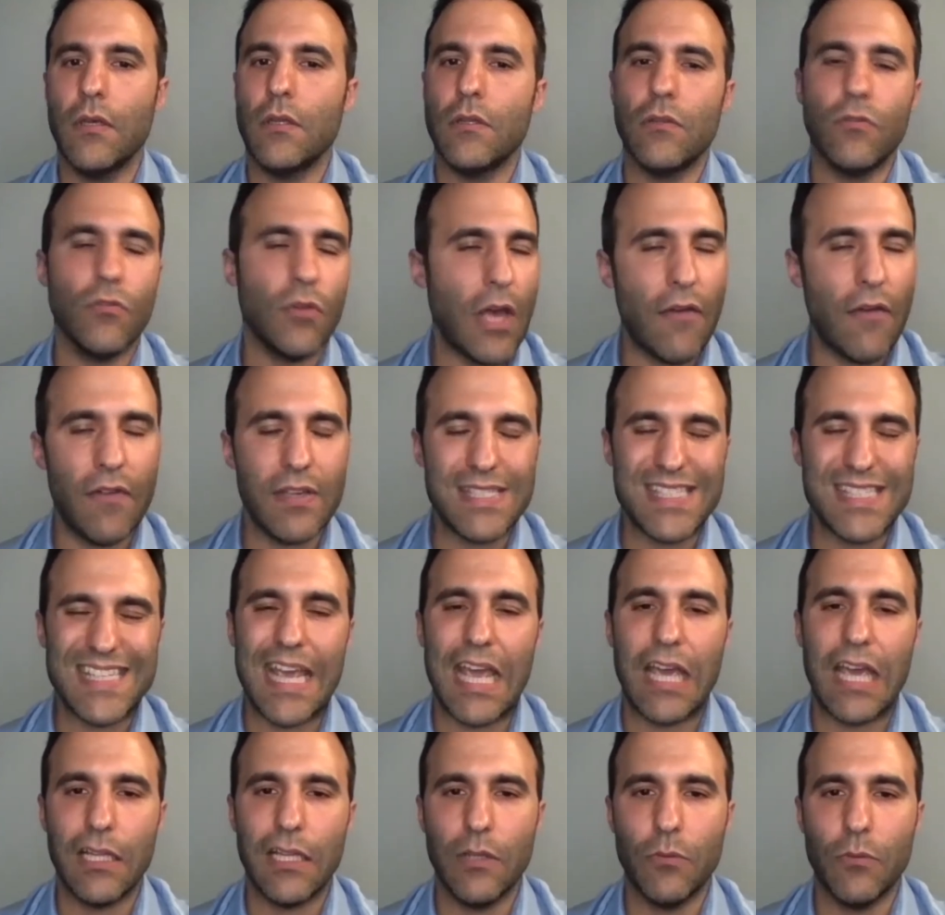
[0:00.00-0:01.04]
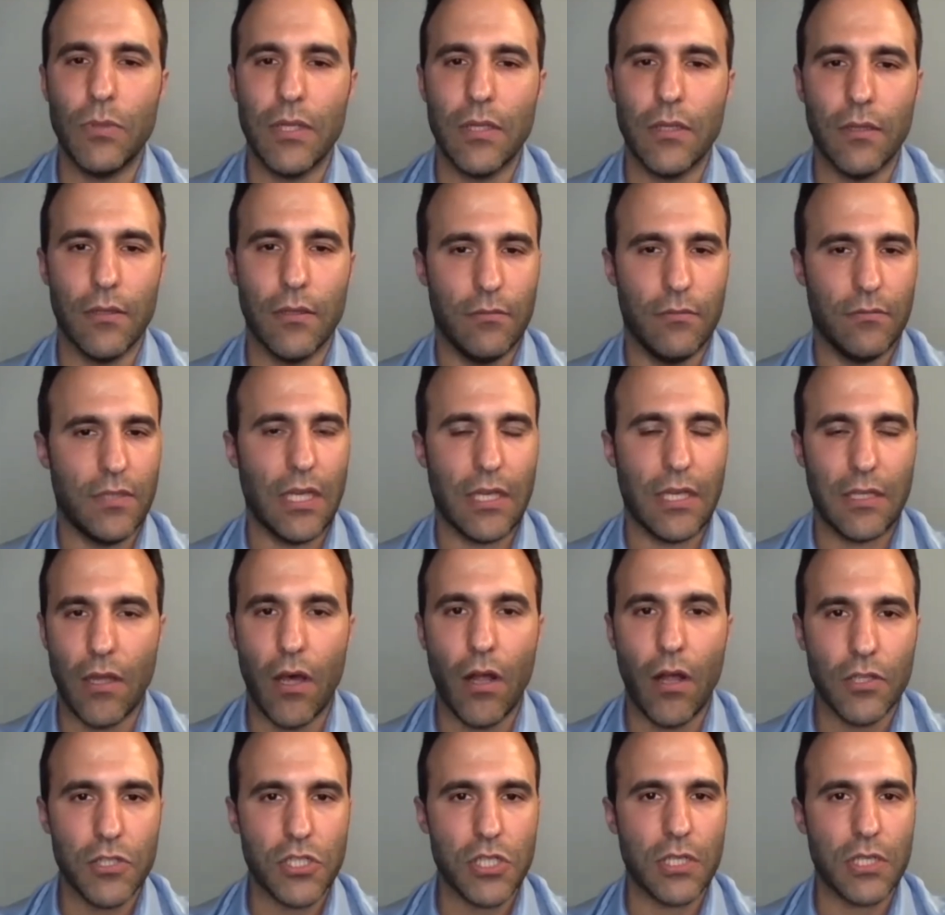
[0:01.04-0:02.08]
Do you have a scalable
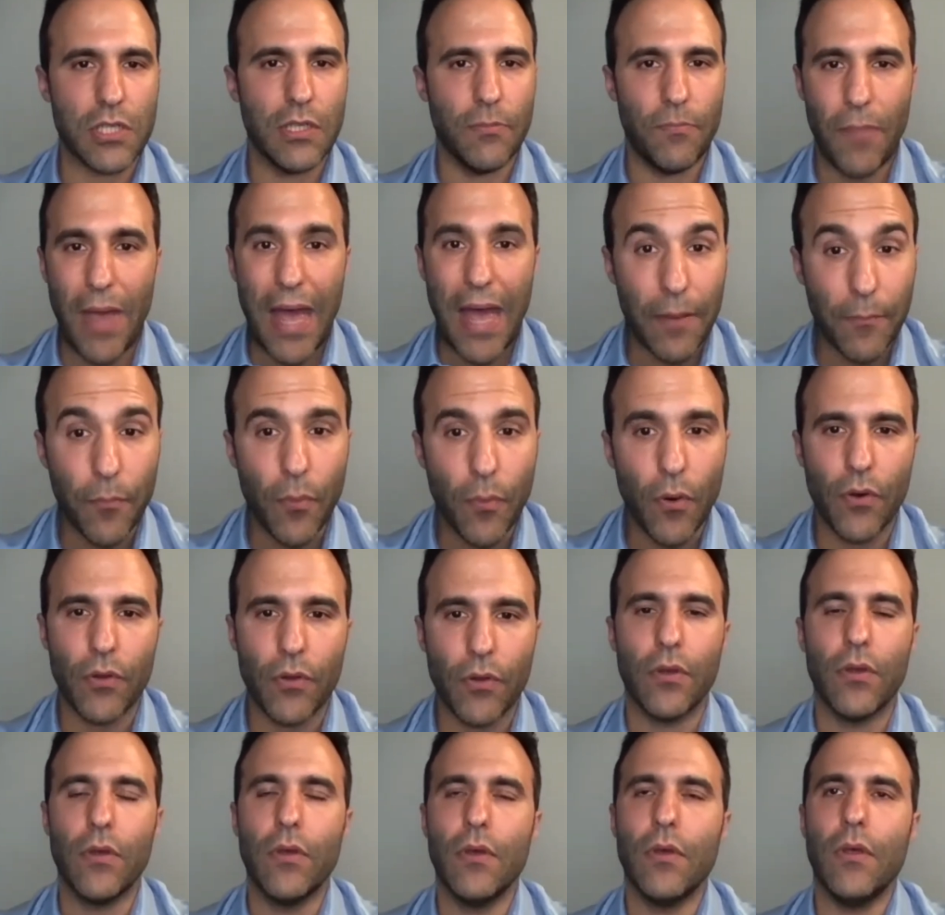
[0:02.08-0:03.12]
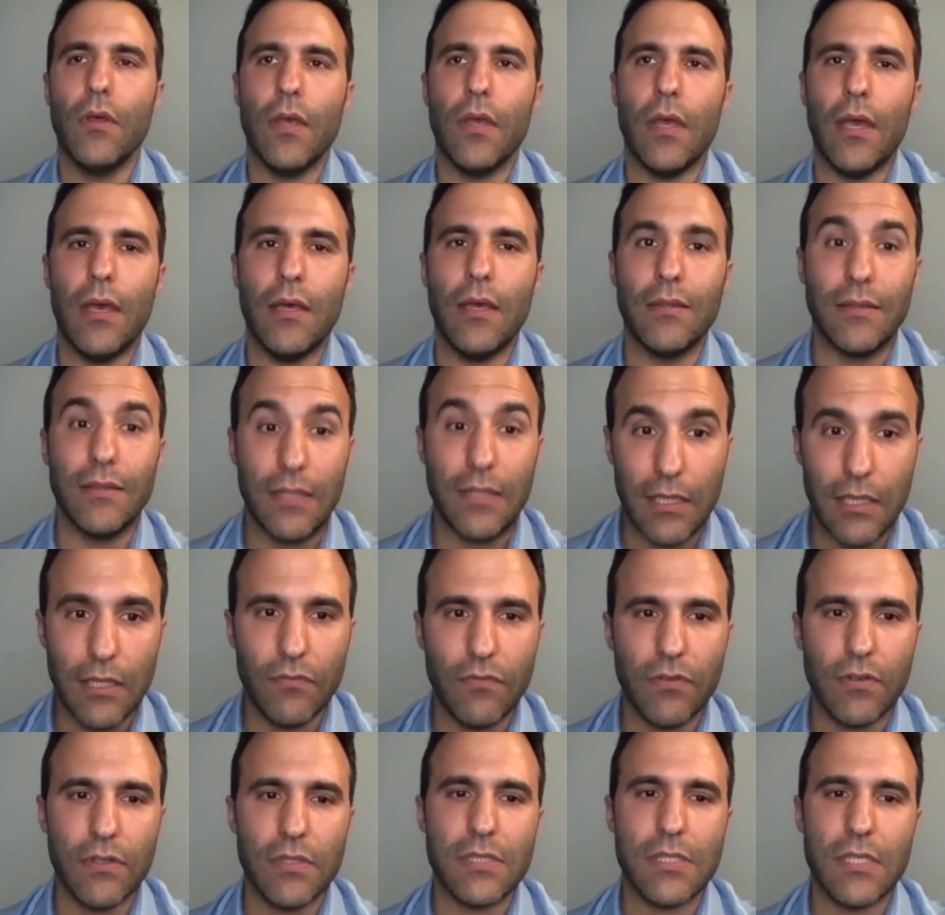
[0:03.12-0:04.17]
technological backbone and
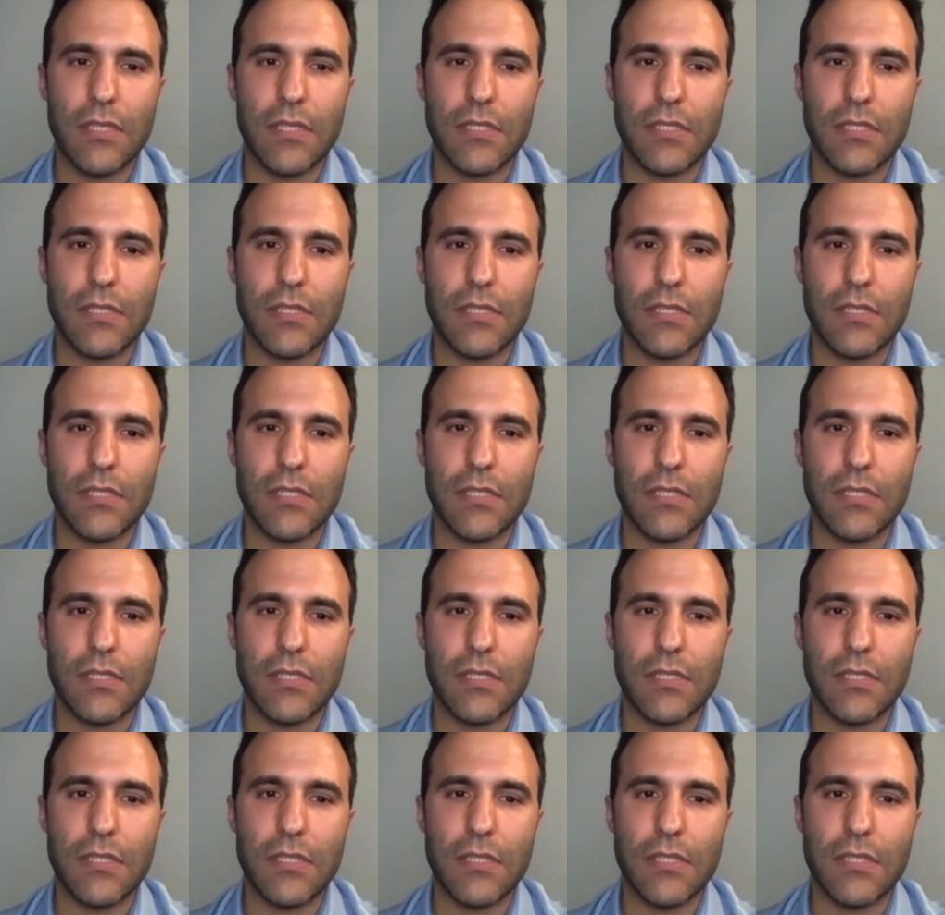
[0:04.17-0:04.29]
delivery